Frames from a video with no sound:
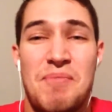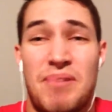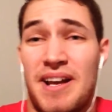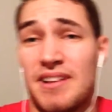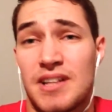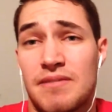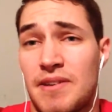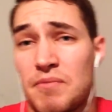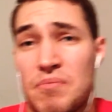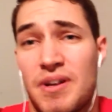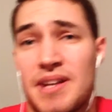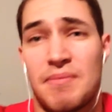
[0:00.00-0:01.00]
But I love
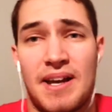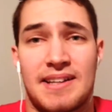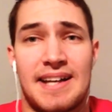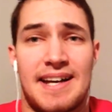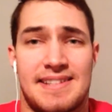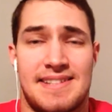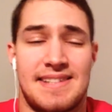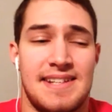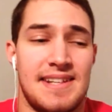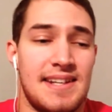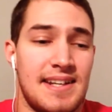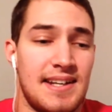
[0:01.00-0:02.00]
everybody in my class.
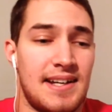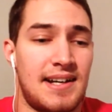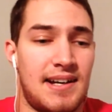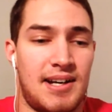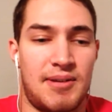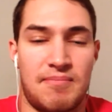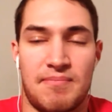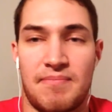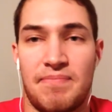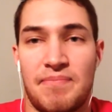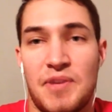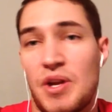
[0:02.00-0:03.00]

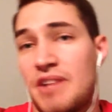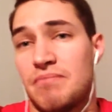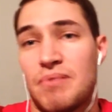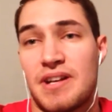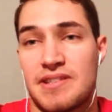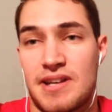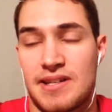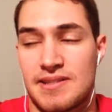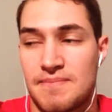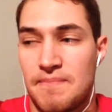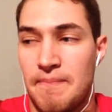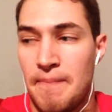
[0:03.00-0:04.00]
Everybody's
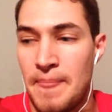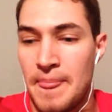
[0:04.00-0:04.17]
awesome.